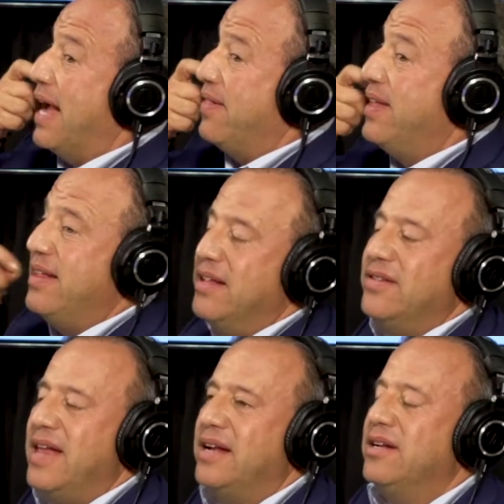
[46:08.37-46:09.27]
Yeah, that
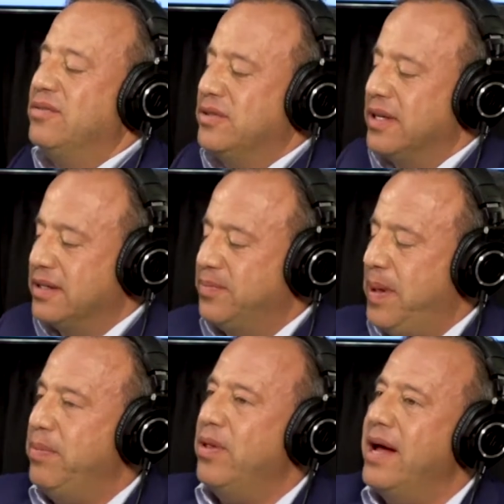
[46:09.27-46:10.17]
isn't that interesting because
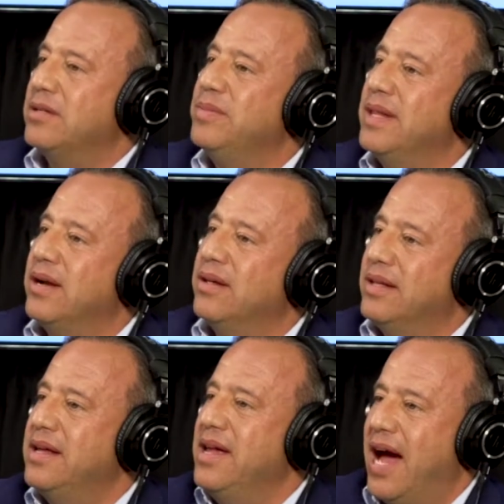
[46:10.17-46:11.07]
people ask me that all.
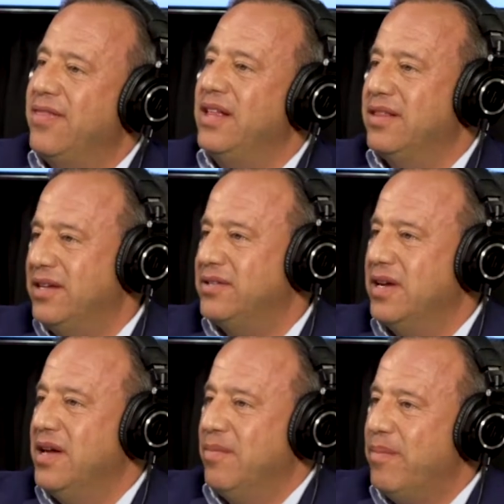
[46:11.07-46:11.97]
I think this
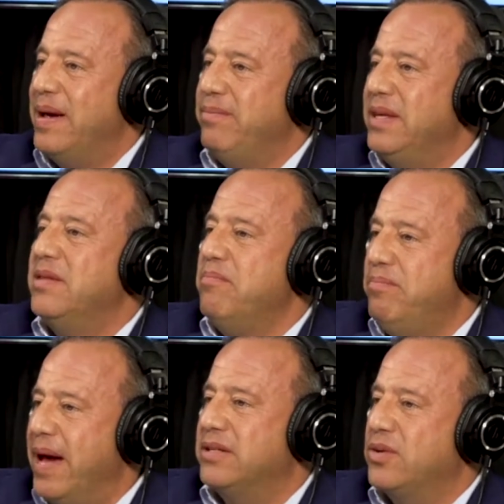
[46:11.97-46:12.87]
might be the
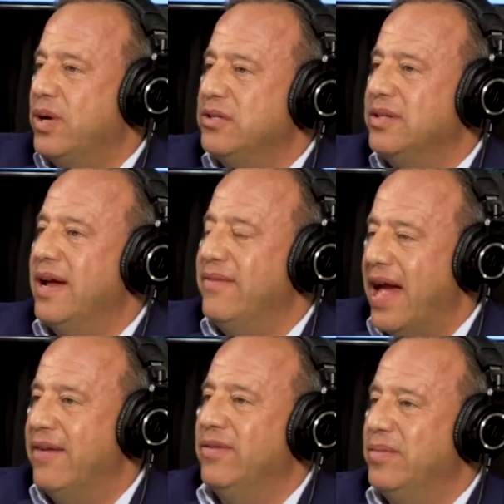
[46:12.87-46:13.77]
best question I've
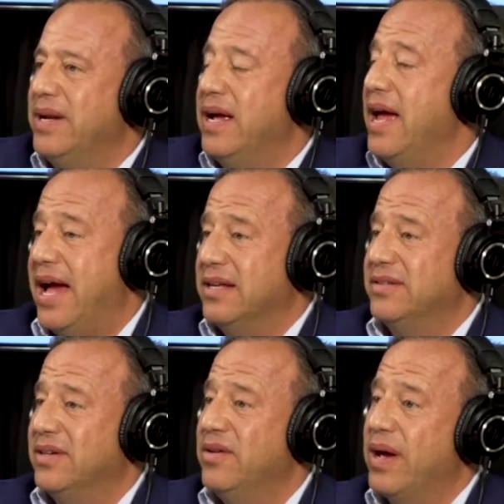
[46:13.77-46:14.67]
ever been
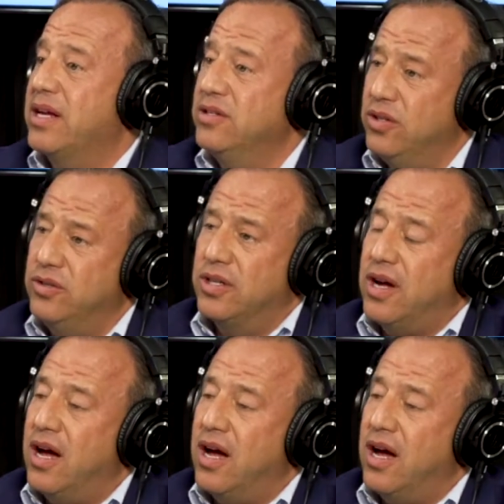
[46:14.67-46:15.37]
asked, right? Because there's a